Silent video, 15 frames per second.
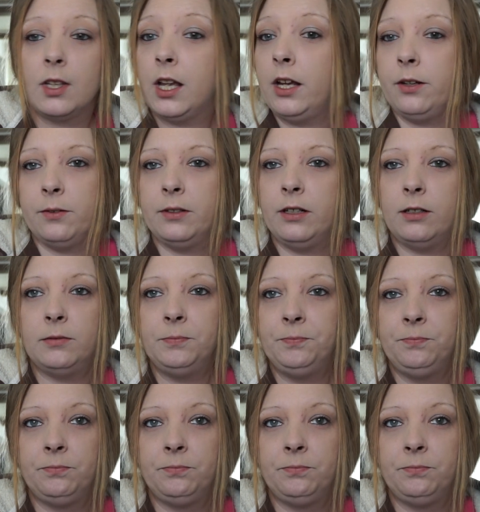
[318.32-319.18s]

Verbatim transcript: I don't know.